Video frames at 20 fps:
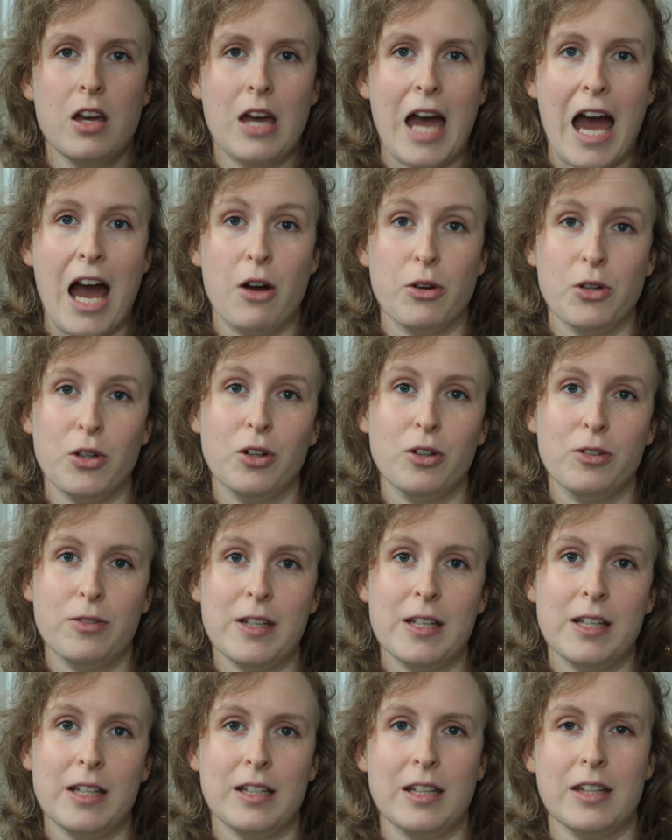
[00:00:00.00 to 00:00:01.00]
how you're
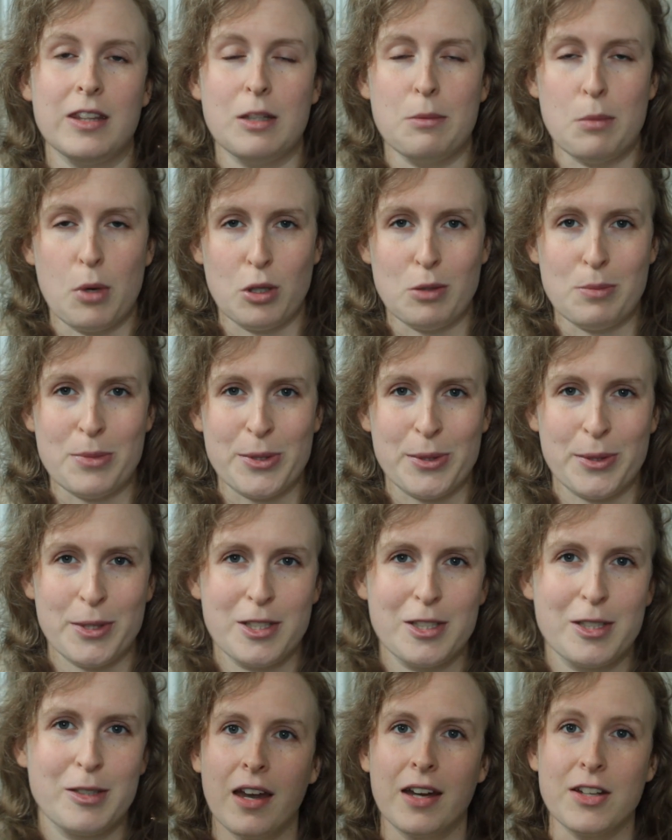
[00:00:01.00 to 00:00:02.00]
feeling in the moment.
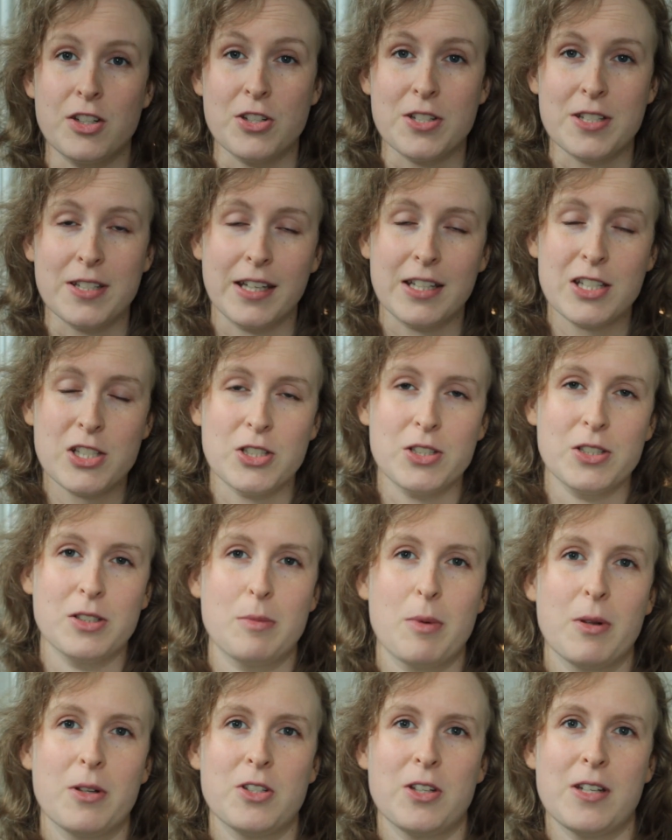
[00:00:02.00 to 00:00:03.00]
I'd just like to
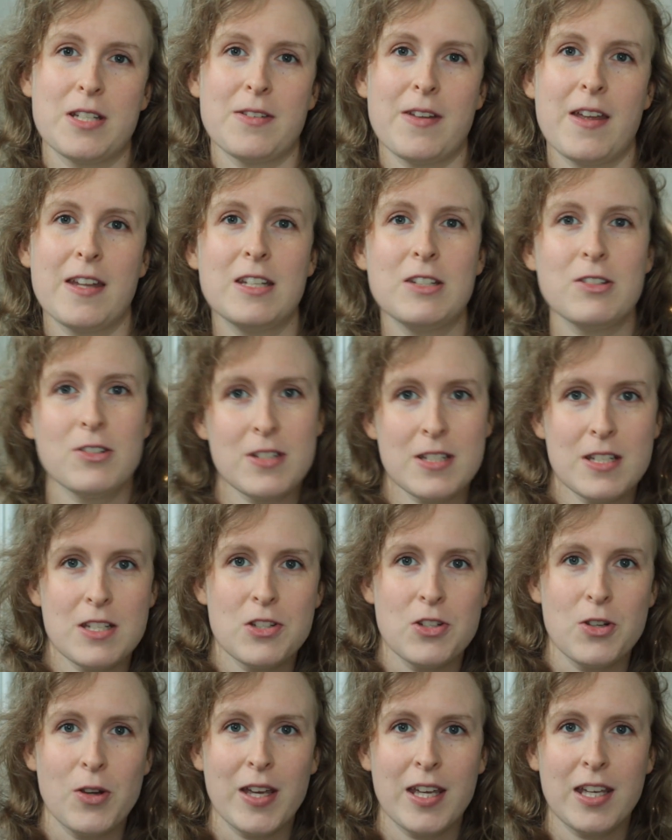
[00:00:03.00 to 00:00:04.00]
apologise for any
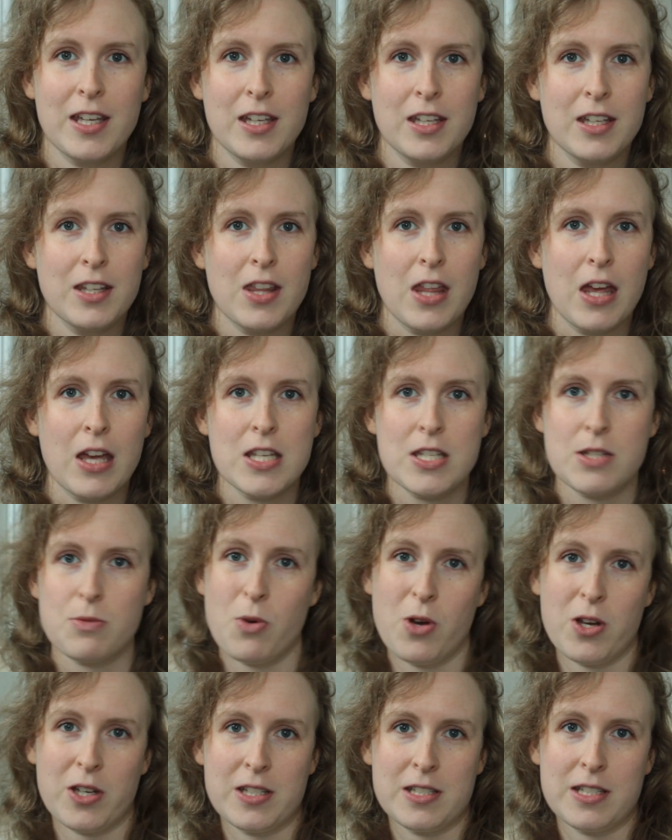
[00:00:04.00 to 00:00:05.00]
noises you hear. There's
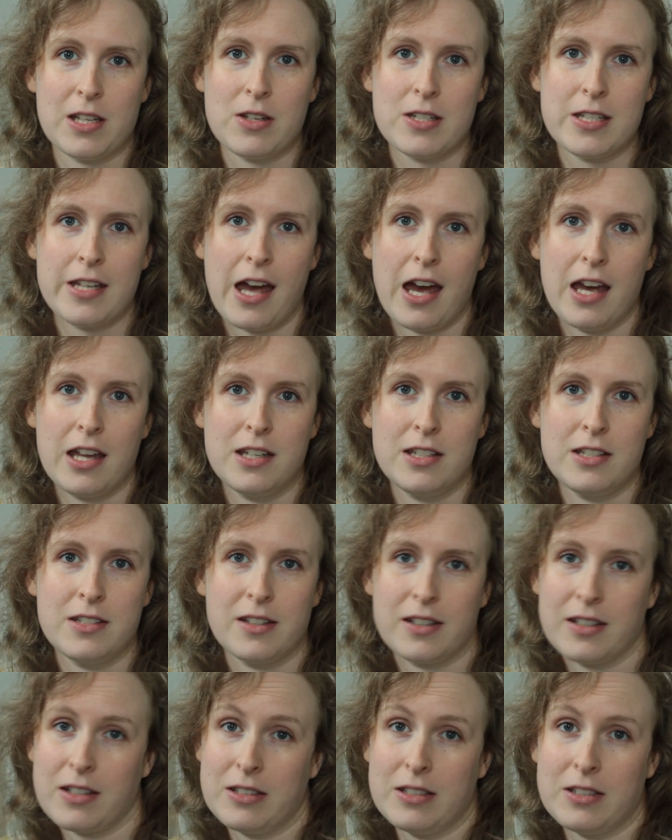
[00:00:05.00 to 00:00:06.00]
workers outside,
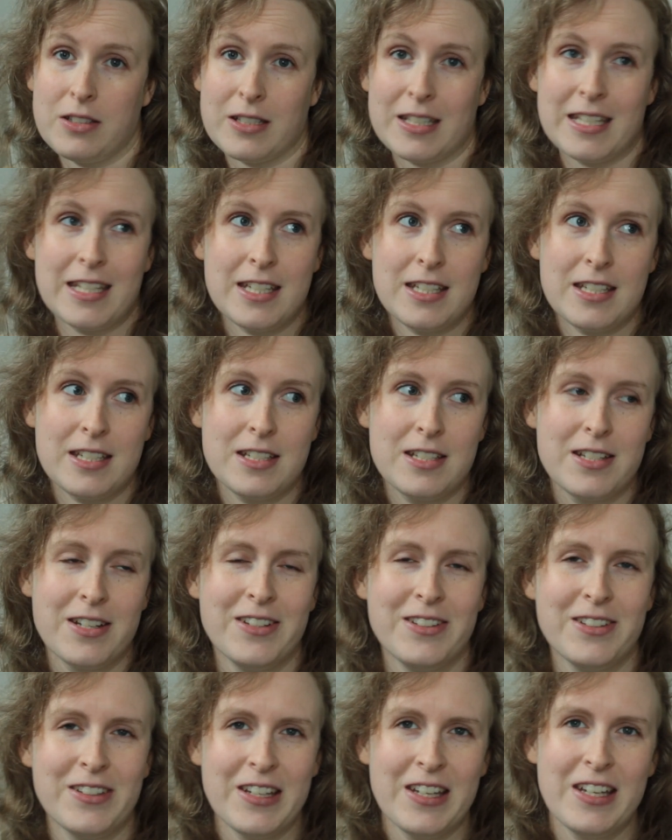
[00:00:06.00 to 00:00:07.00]
I heard a kid.
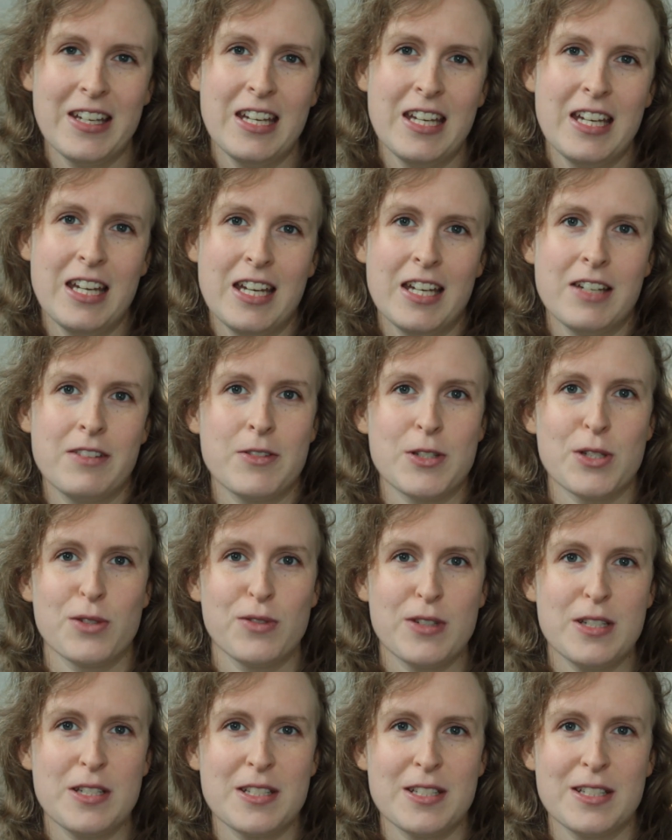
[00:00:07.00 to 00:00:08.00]
For some
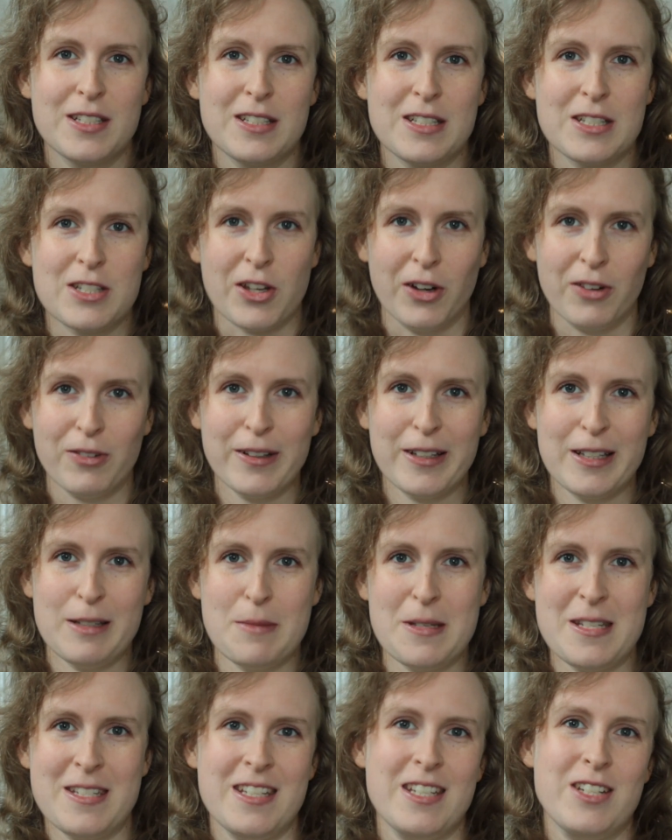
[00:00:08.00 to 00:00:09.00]
reason it's got really
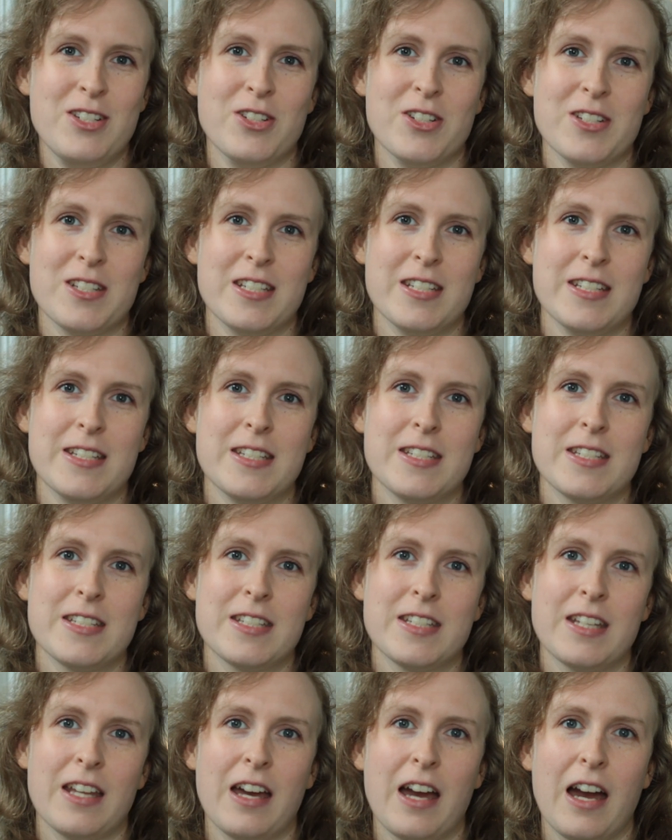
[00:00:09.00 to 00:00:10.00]
busy just
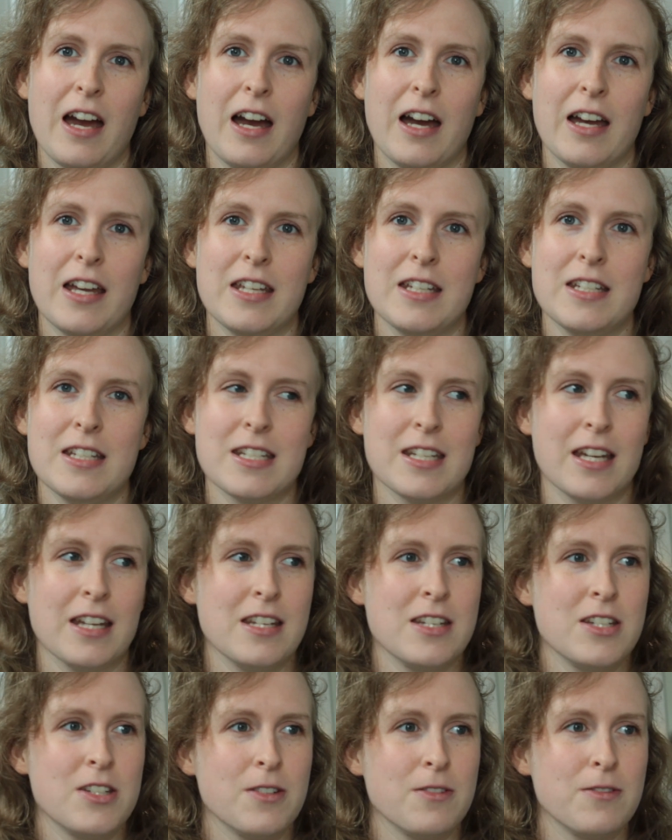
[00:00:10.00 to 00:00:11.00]
as I
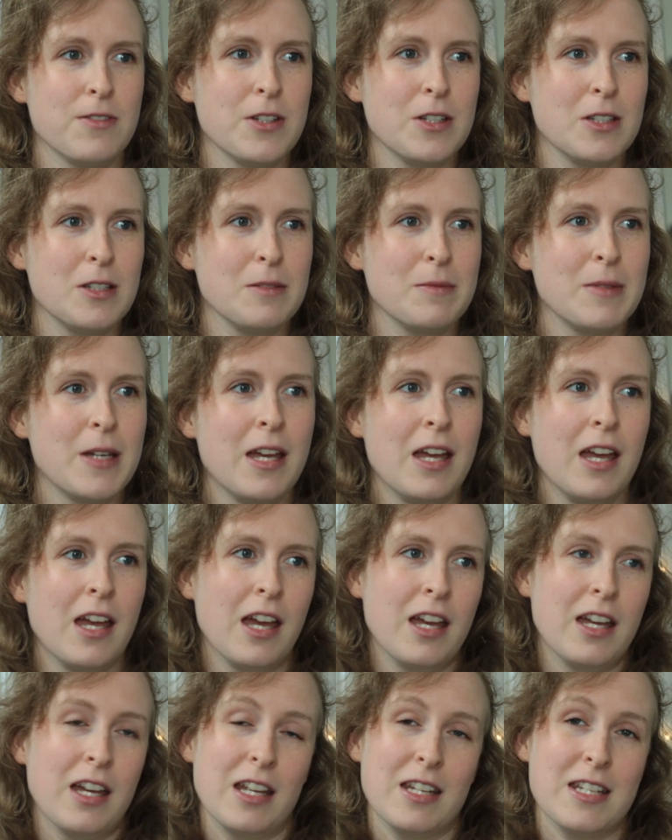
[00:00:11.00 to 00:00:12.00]
decided to film,
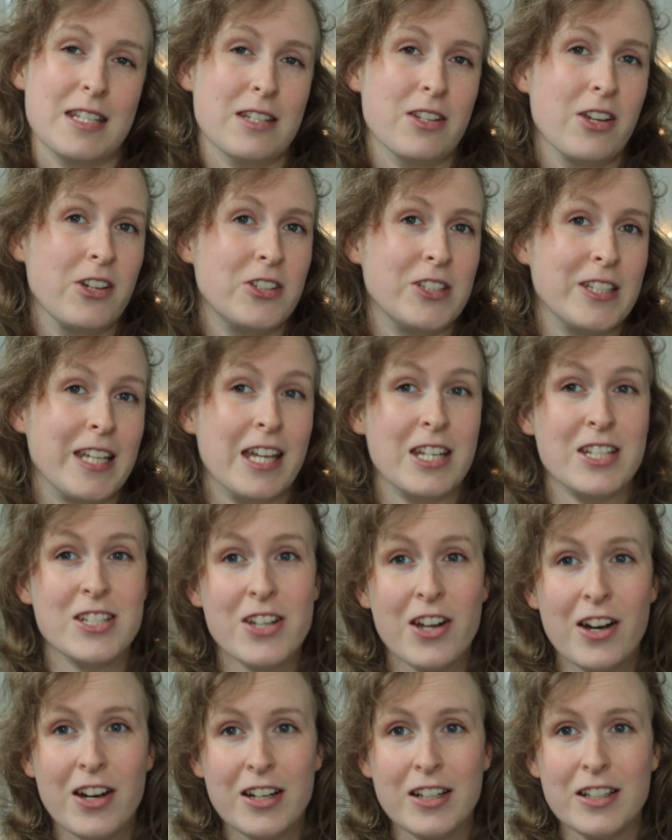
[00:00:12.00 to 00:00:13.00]
and it's starting to get
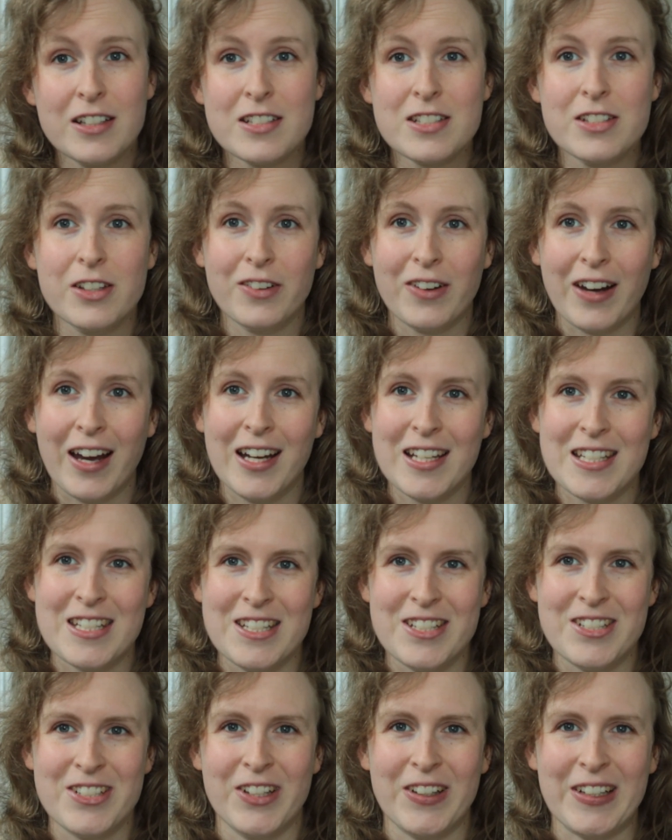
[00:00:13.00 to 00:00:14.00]
dark, so I had
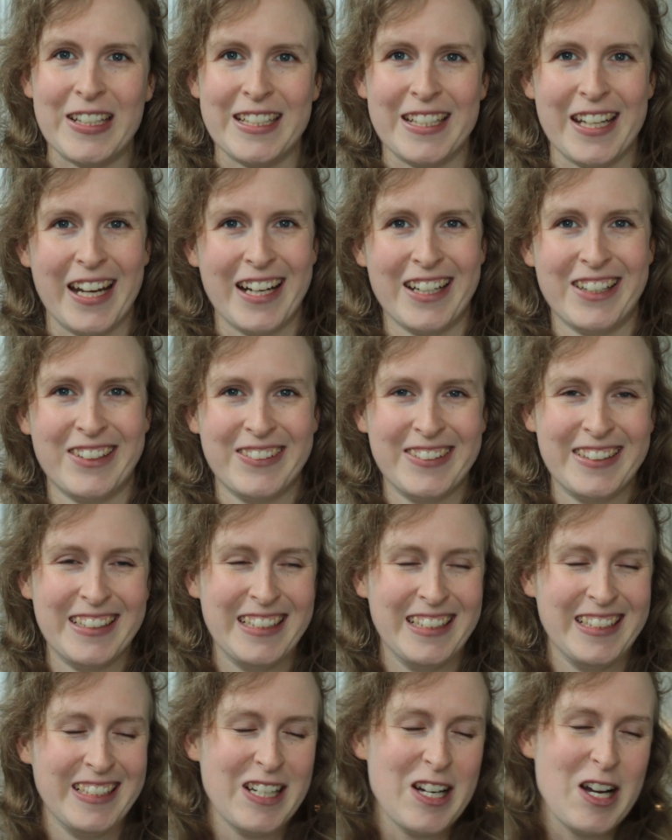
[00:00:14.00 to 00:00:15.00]
to do it
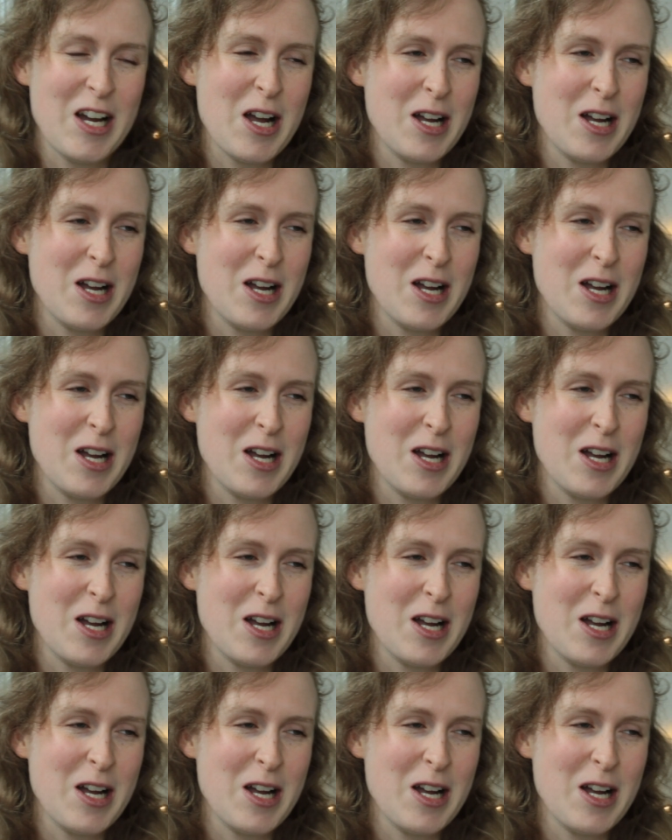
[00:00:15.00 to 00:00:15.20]
now.